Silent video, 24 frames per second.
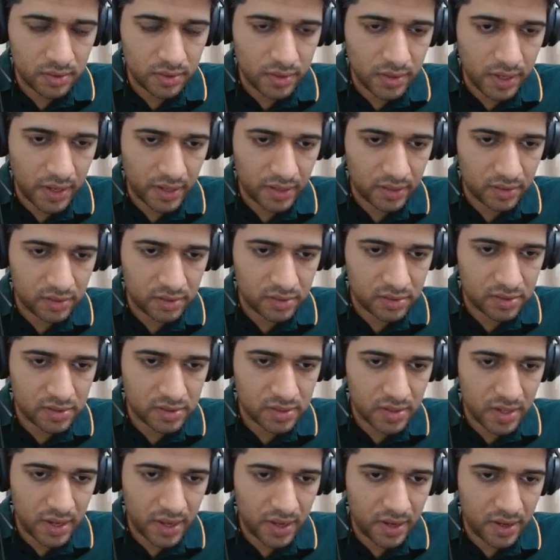Like this
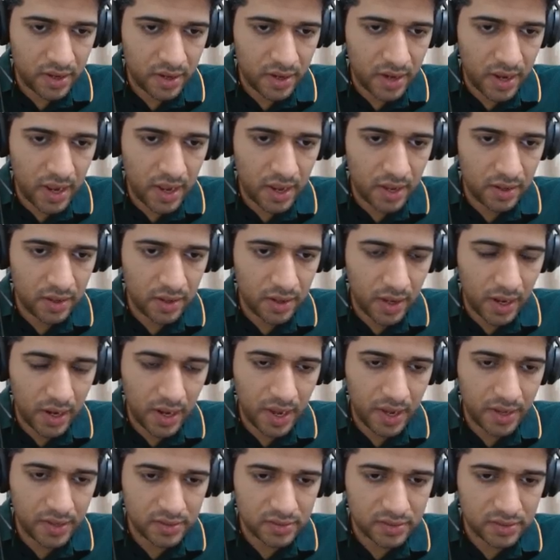is like a
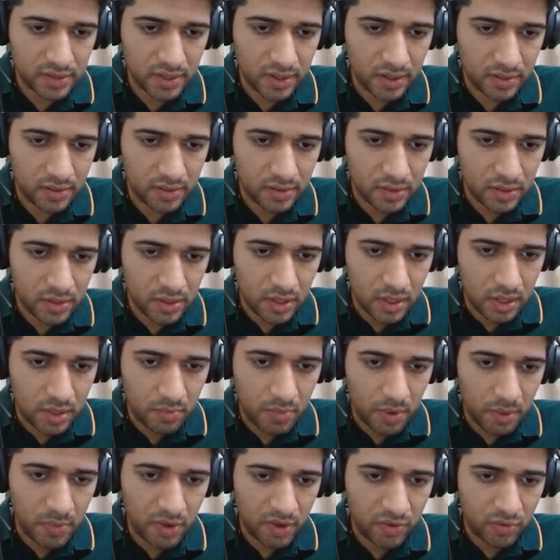alias. Yeah.
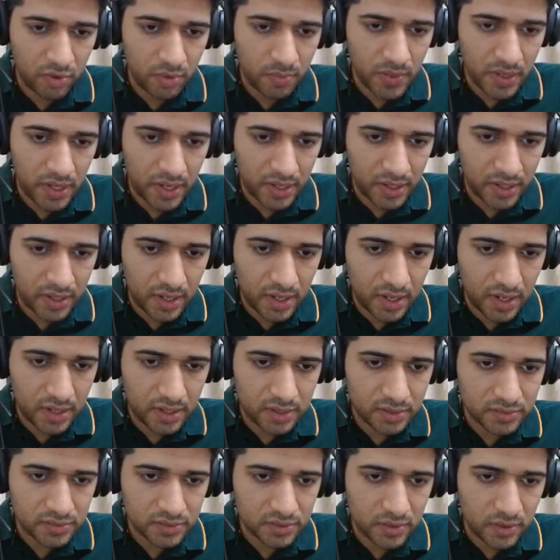Public would be like an
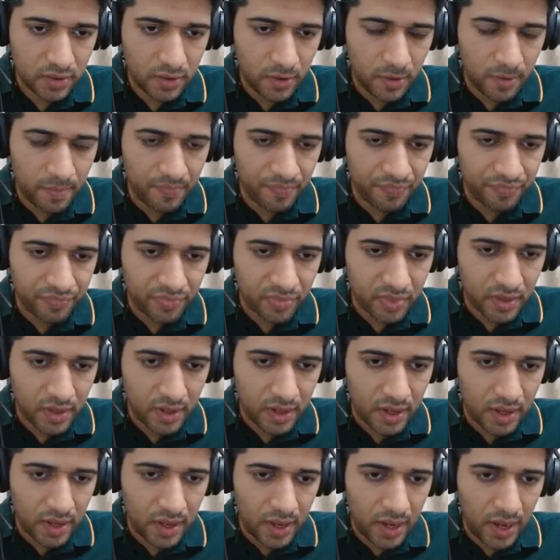alias,
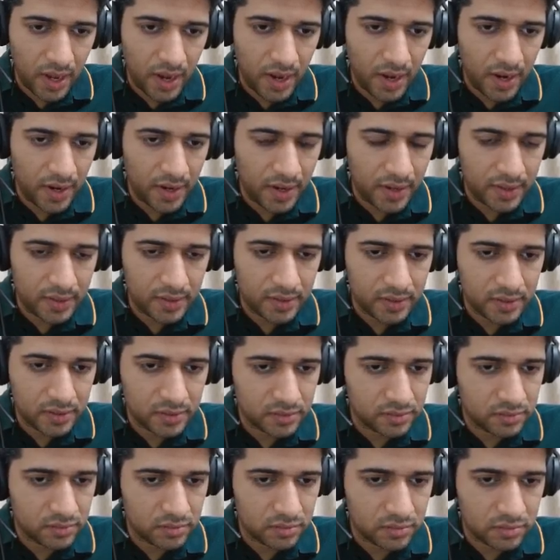and
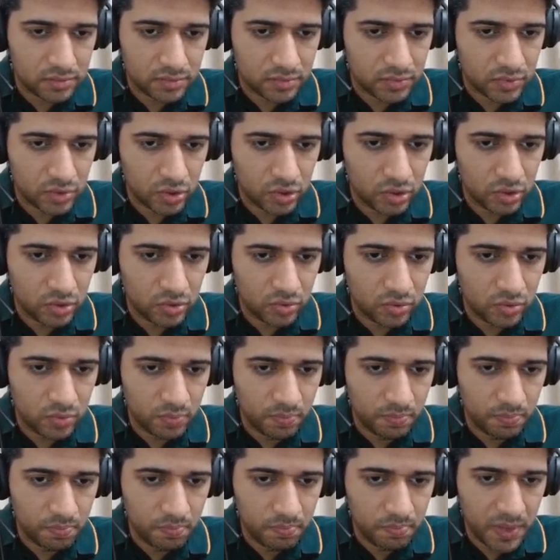you
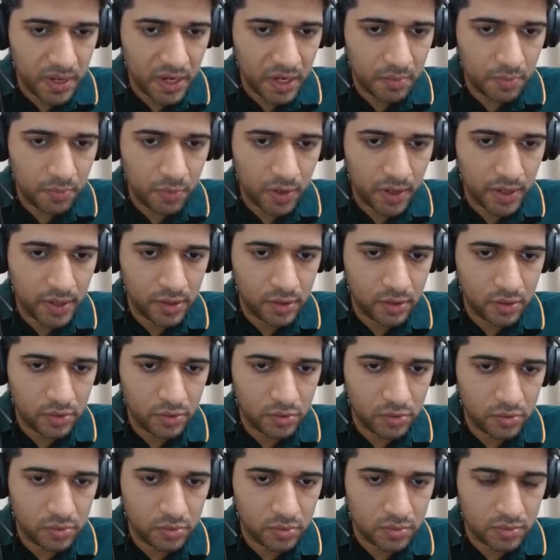make it point
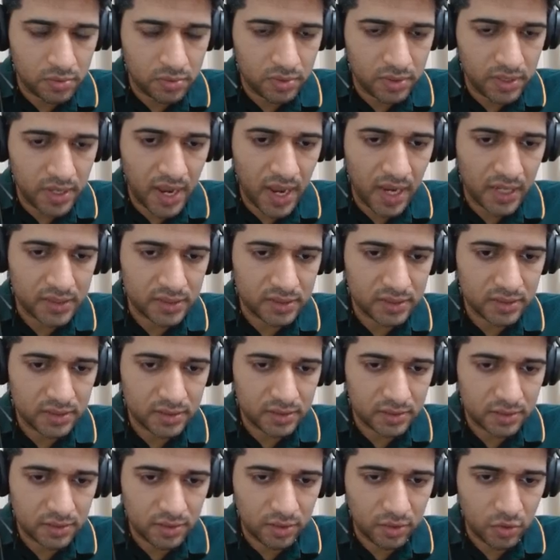to the hashed
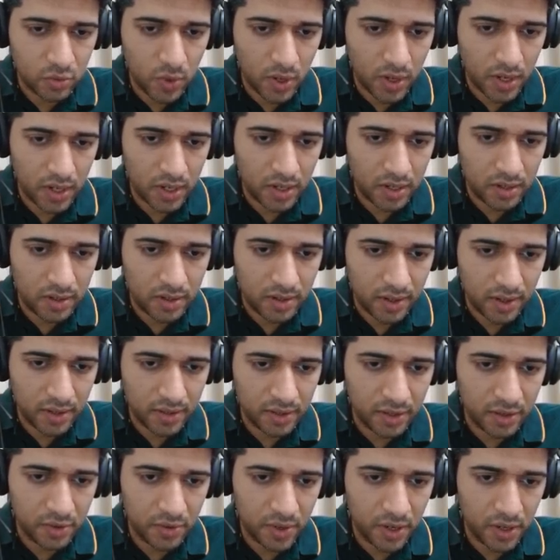URL, and
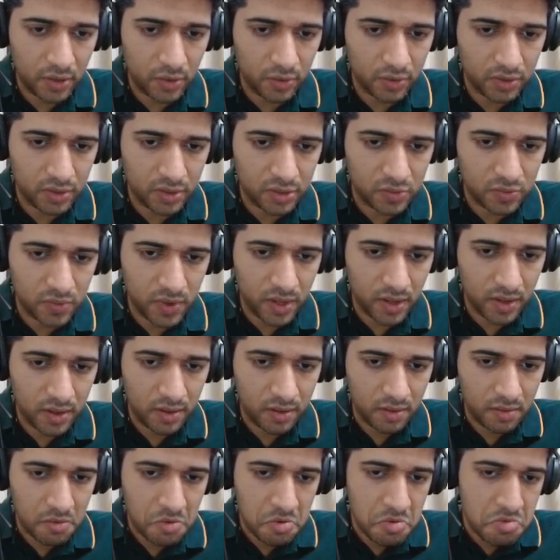then you can do it this way.
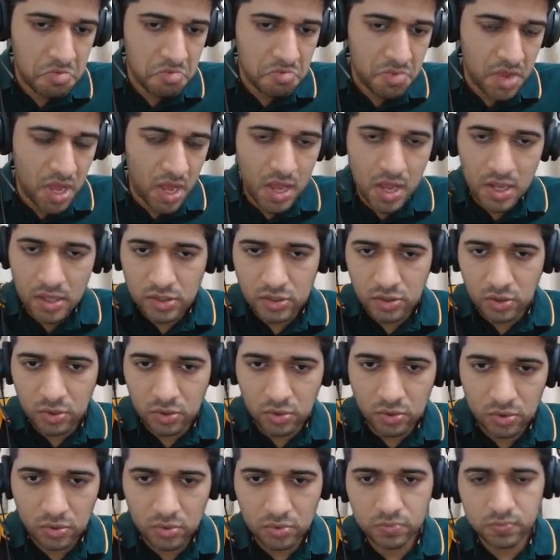
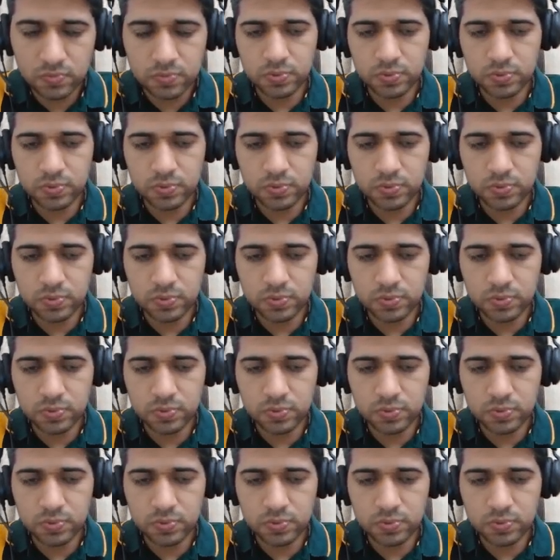So